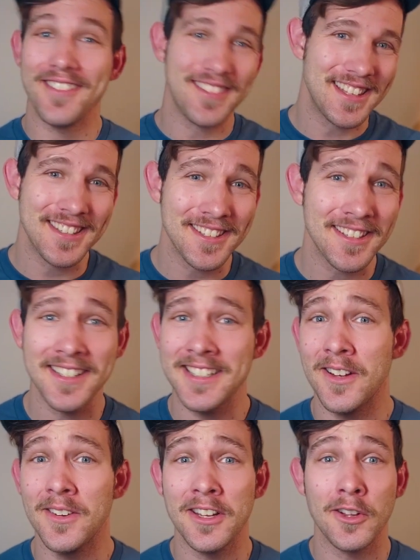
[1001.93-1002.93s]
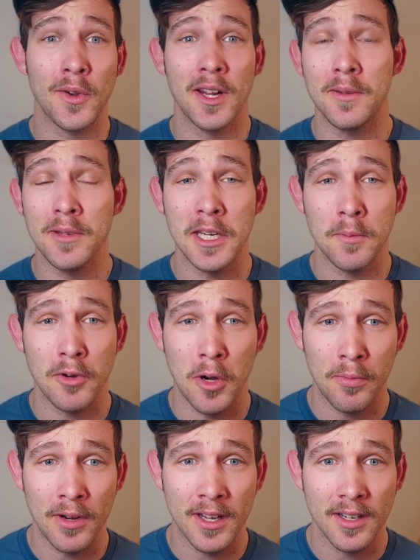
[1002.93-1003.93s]
This is gonna sound incredibly
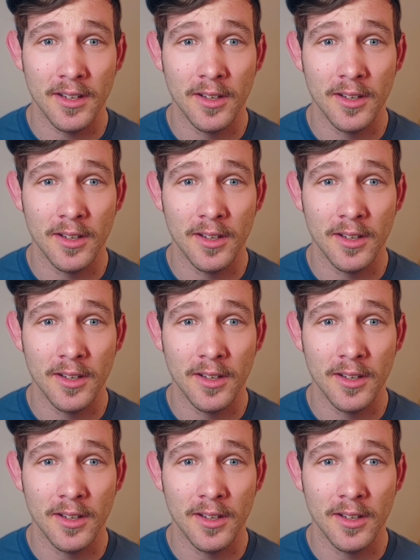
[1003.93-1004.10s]
inappropriate.